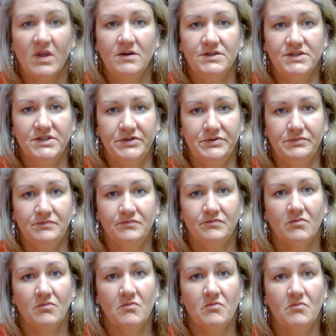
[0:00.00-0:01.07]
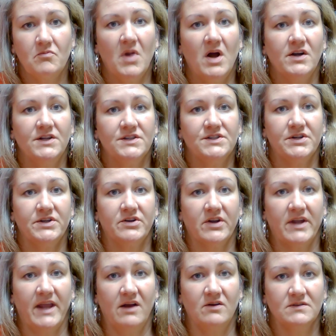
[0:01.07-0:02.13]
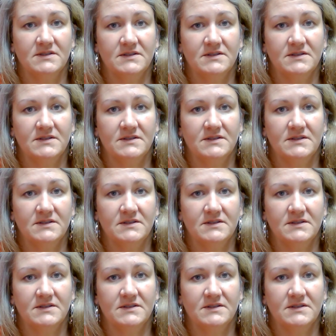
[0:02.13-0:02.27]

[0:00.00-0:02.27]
2. Monitor your account.